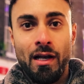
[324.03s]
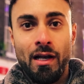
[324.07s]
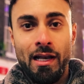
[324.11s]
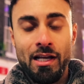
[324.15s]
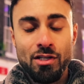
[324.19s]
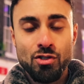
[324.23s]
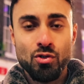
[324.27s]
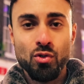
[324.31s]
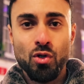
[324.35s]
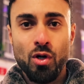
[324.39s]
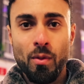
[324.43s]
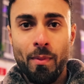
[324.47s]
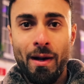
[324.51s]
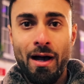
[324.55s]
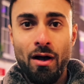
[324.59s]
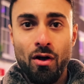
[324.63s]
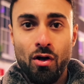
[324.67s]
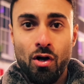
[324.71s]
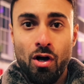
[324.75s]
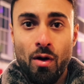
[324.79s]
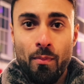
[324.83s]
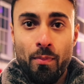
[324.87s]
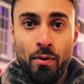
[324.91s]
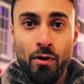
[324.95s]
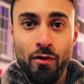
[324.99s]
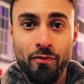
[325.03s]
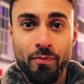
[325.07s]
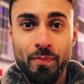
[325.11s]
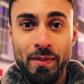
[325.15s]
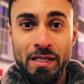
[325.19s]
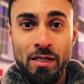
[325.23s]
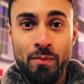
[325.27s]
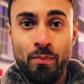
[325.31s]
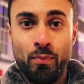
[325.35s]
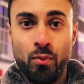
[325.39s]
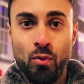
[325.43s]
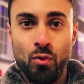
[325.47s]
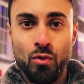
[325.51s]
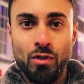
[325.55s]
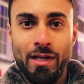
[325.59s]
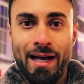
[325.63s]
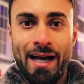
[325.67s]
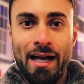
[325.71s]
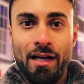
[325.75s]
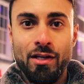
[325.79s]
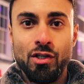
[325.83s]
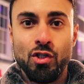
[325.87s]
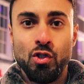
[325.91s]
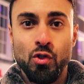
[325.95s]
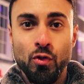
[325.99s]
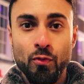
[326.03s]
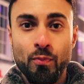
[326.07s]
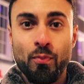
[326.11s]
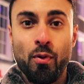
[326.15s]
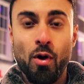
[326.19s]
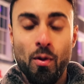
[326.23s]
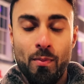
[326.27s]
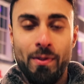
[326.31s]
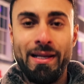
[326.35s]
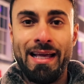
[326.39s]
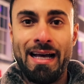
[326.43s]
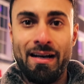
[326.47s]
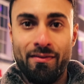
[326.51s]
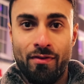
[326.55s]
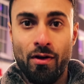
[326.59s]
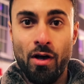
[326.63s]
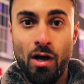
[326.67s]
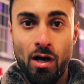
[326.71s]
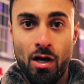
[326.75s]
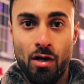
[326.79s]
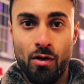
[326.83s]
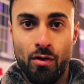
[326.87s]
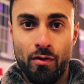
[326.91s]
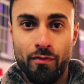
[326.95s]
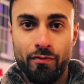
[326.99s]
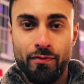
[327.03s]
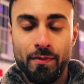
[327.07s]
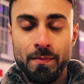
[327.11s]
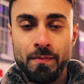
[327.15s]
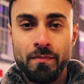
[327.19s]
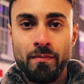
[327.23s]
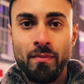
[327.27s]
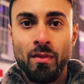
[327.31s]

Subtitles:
Let's talk about a couple of people that you probably have heard of.